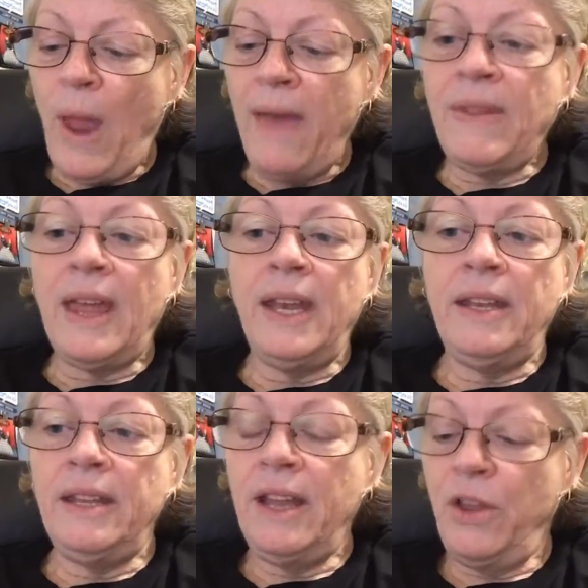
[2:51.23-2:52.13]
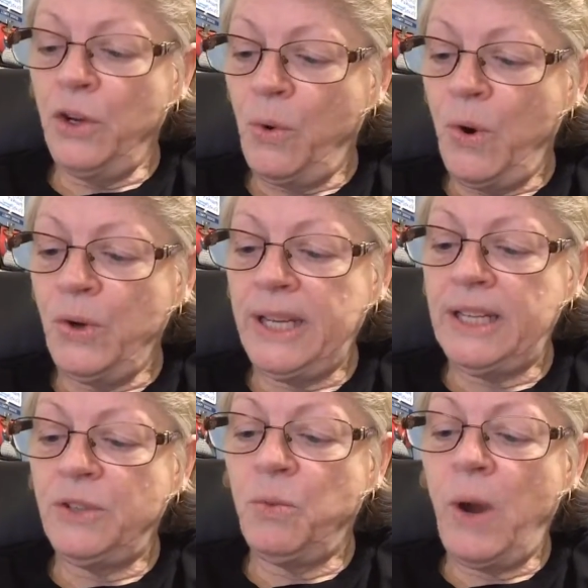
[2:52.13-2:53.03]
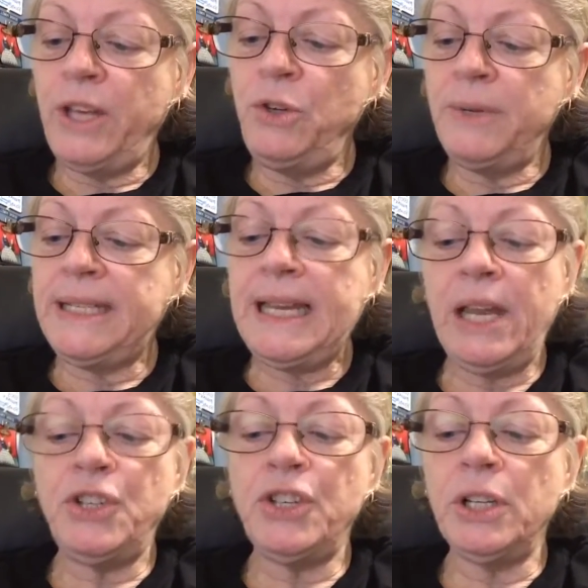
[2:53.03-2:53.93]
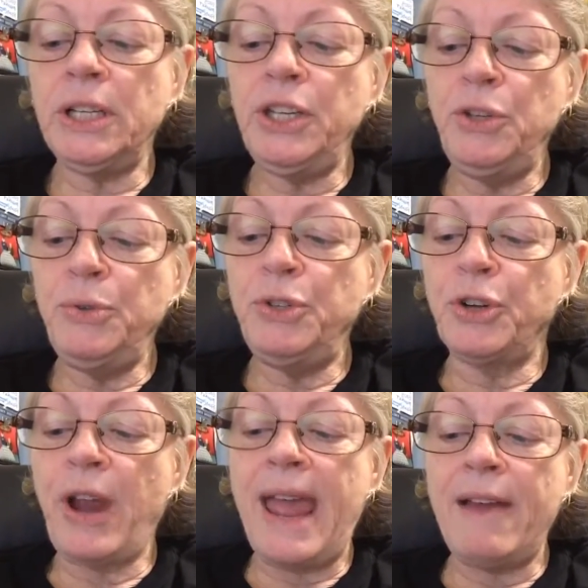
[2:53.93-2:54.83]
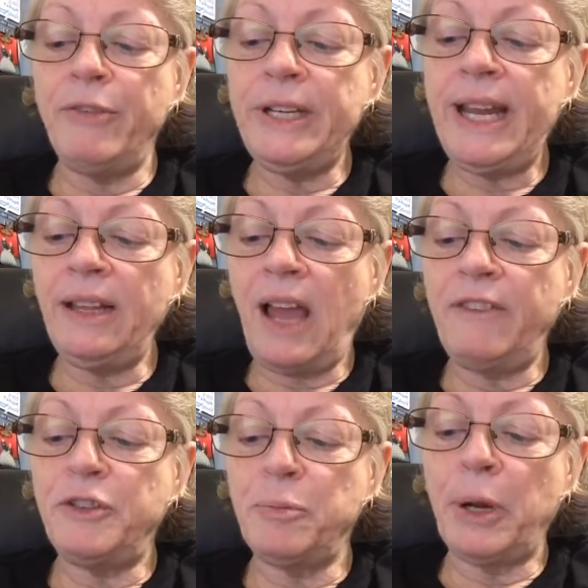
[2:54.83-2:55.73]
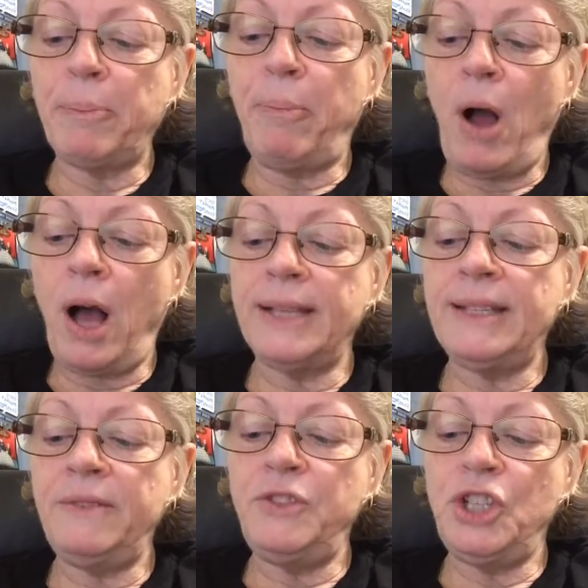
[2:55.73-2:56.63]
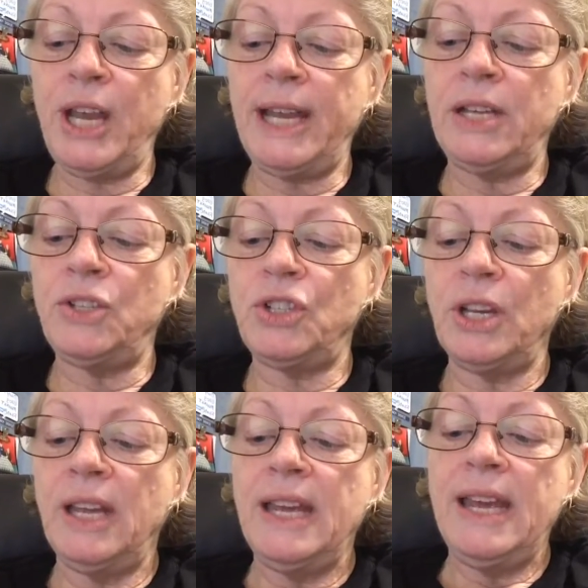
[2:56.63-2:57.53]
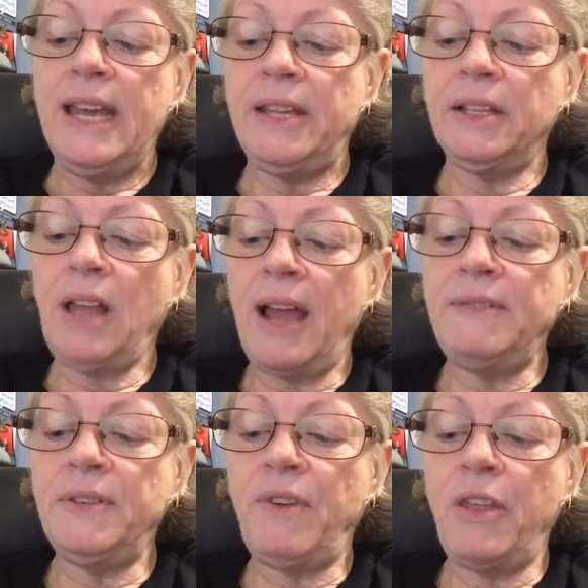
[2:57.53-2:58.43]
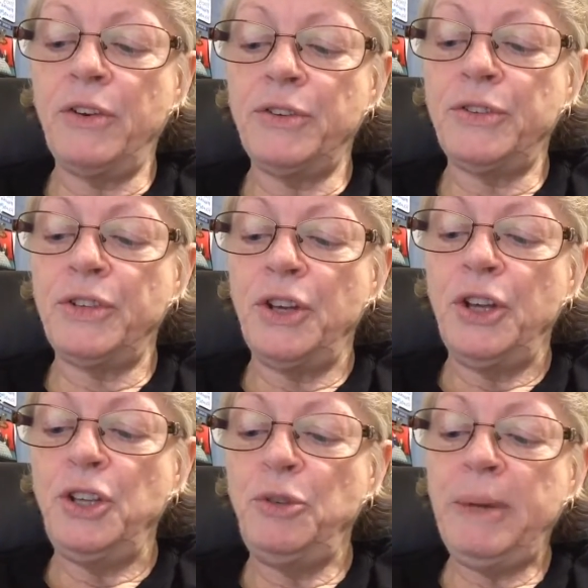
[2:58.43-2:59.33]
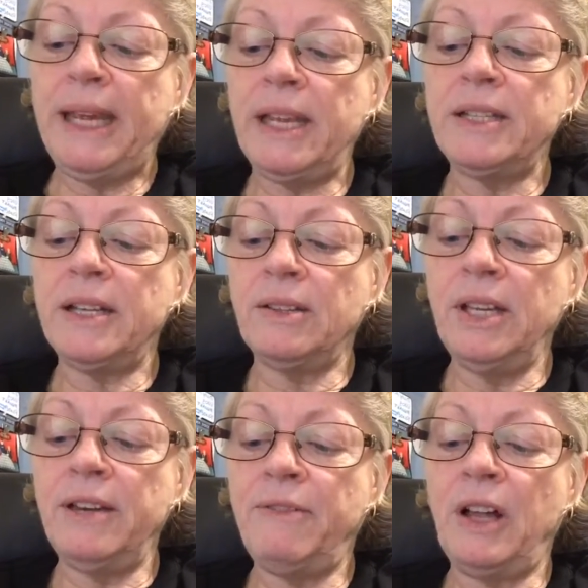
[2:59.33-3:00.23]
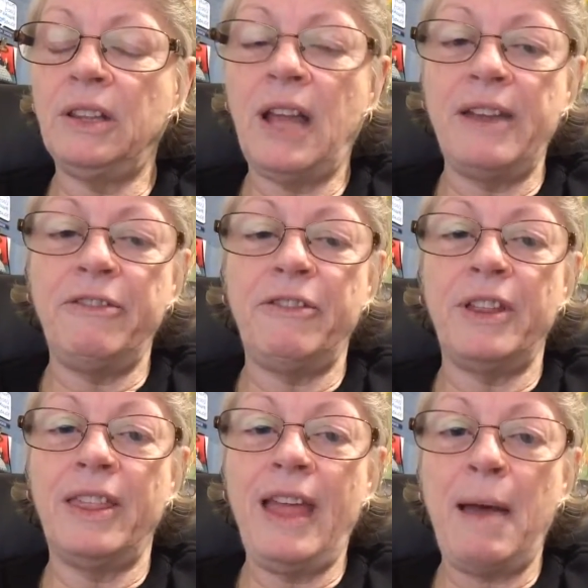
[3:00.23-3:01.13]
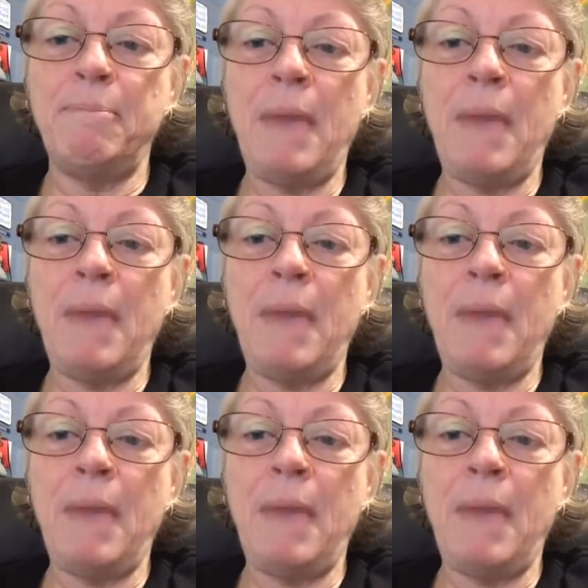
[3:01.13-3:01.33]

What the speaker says: And then the other quote is, when you intentionally use your everyday life to bring positive change in the lives of others, you begin to live a life that